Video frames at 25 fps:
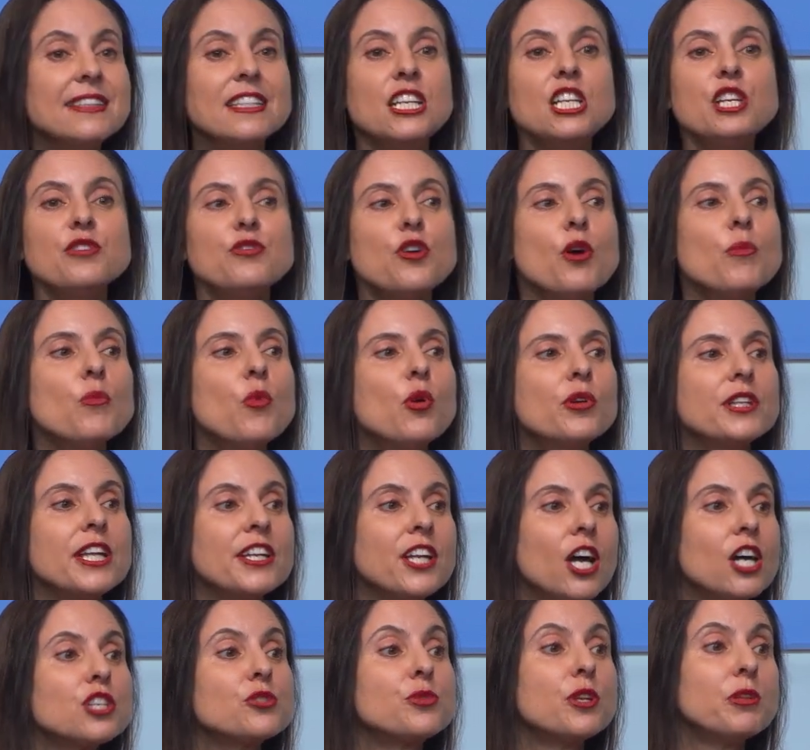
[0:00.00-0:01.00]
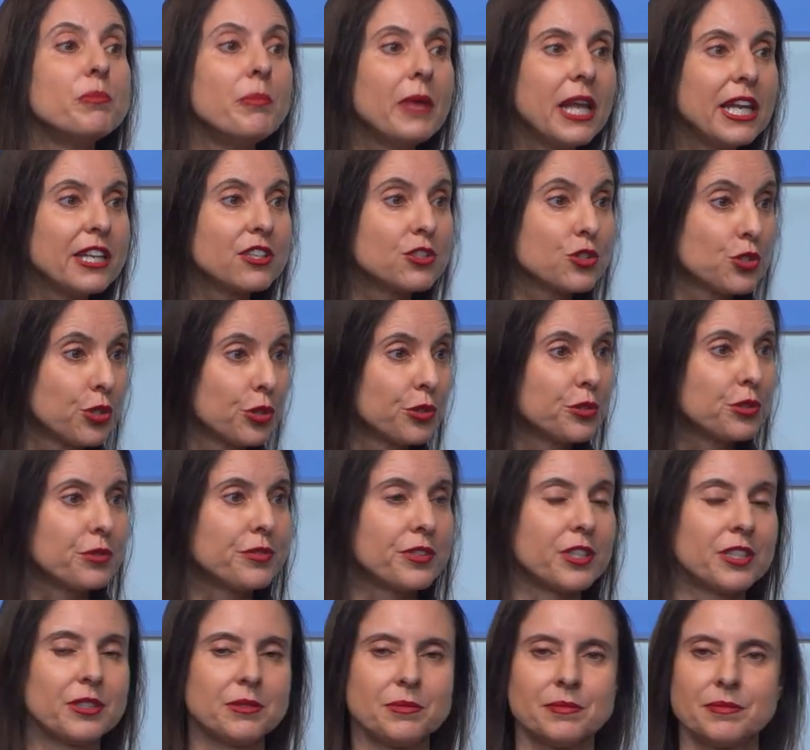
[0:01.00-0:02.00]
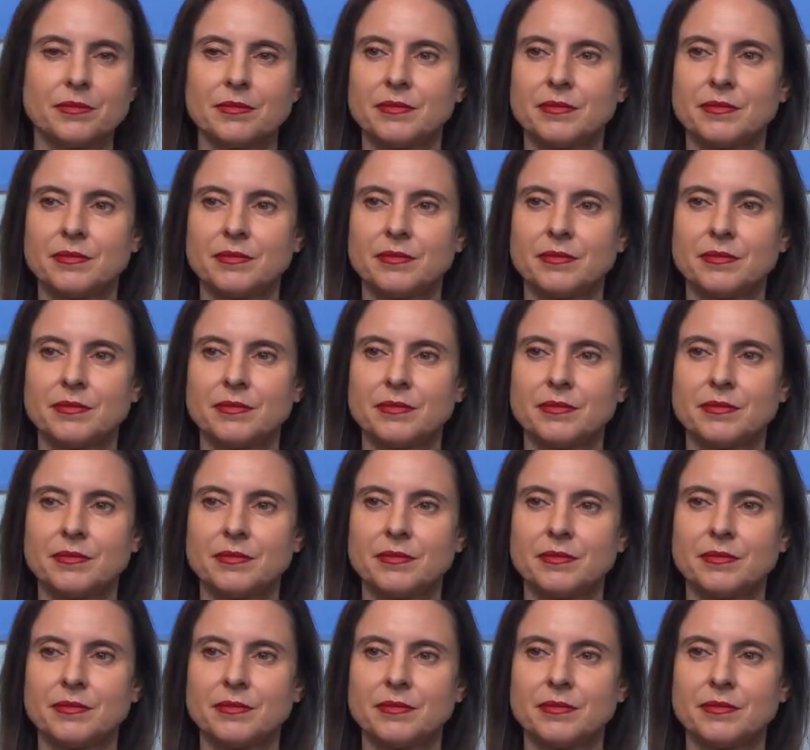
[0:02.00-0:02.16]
can deliver more than 100 million turnover.